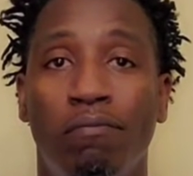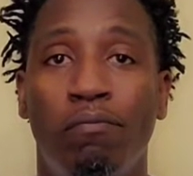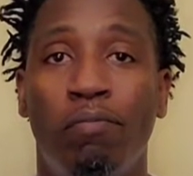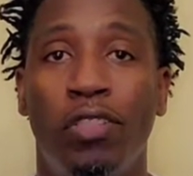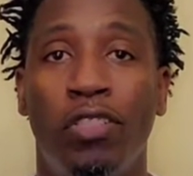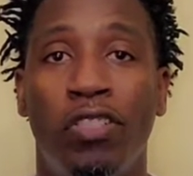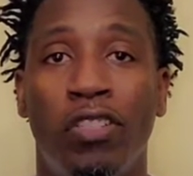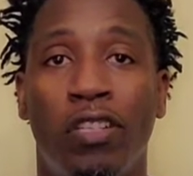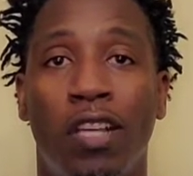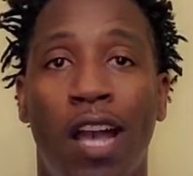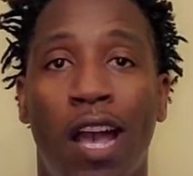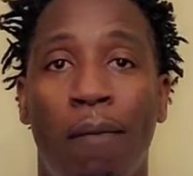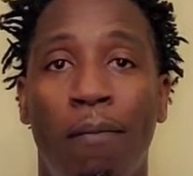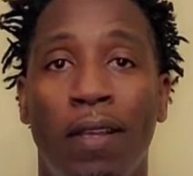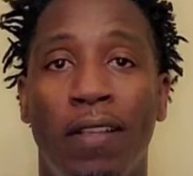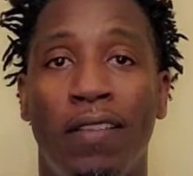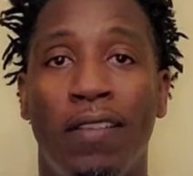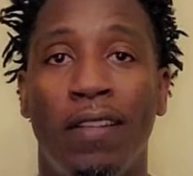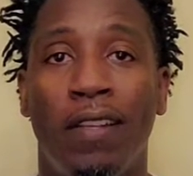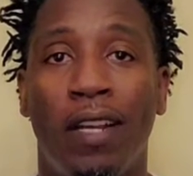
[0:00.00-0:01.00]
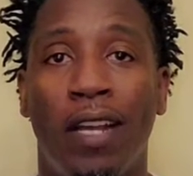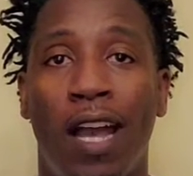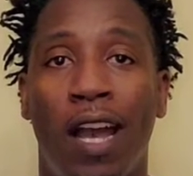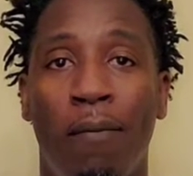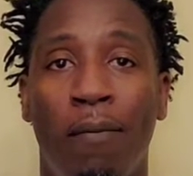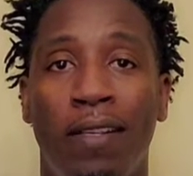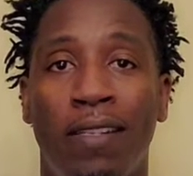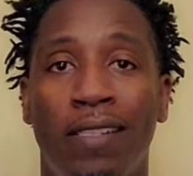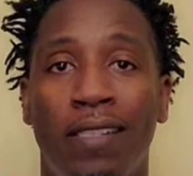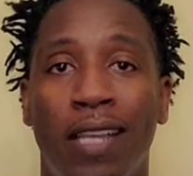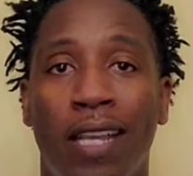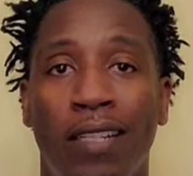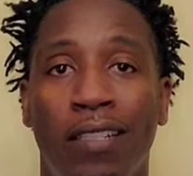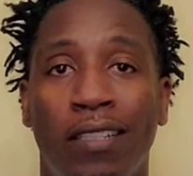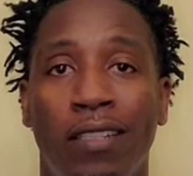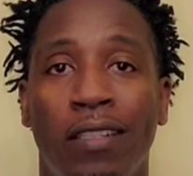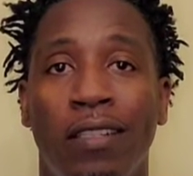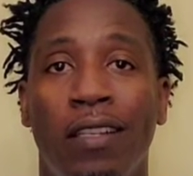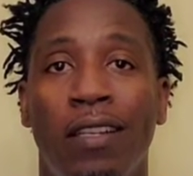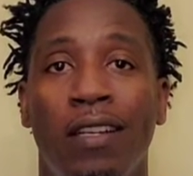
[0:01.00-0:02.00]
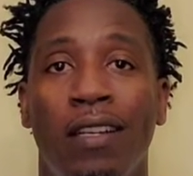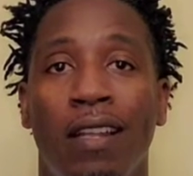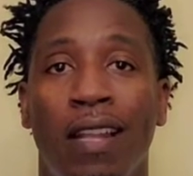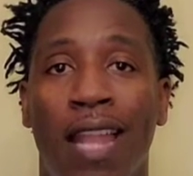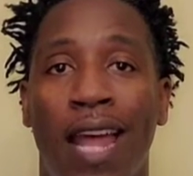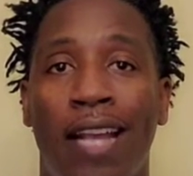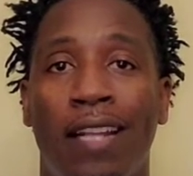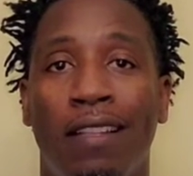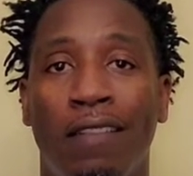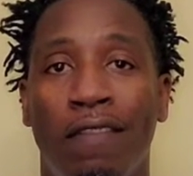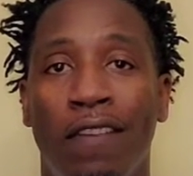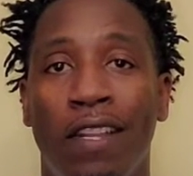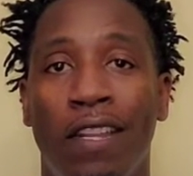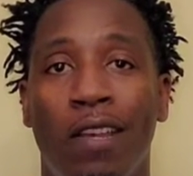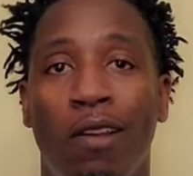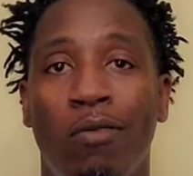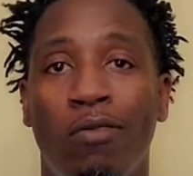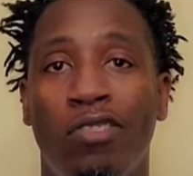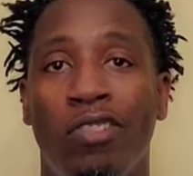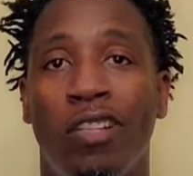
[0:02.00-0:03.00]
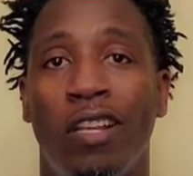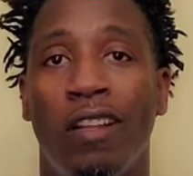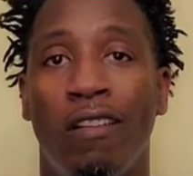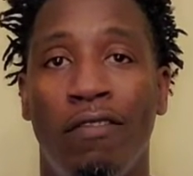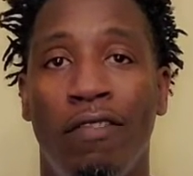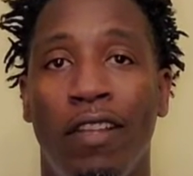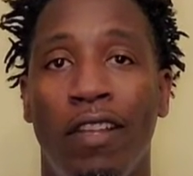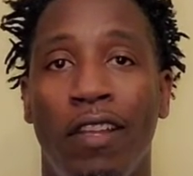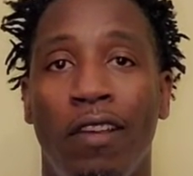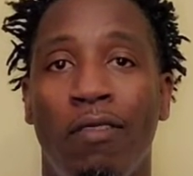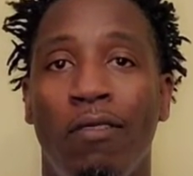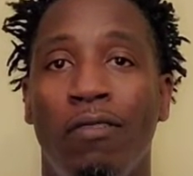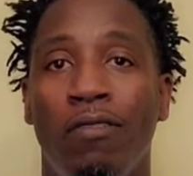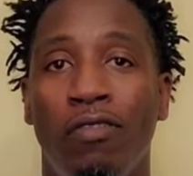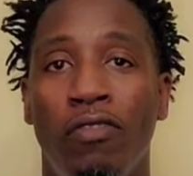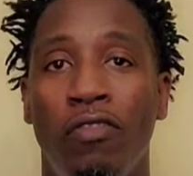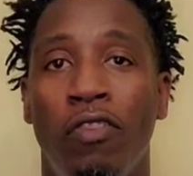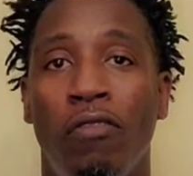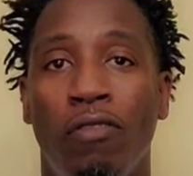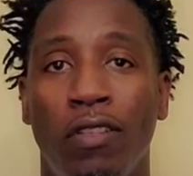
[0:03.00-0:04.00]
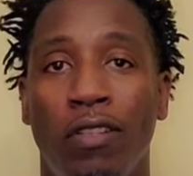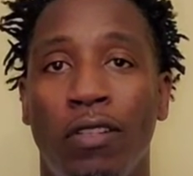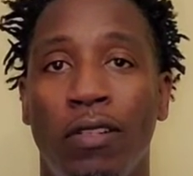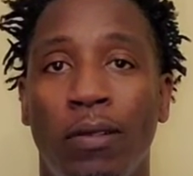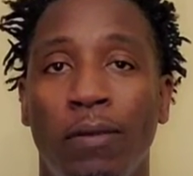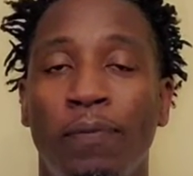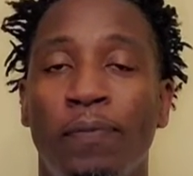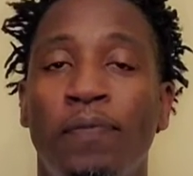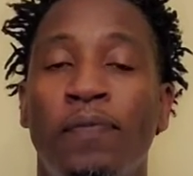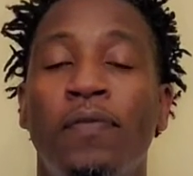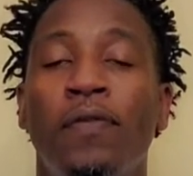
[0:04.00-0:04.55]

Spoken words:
Put your comments in the comment section. Like the video, share the video, you know what to do.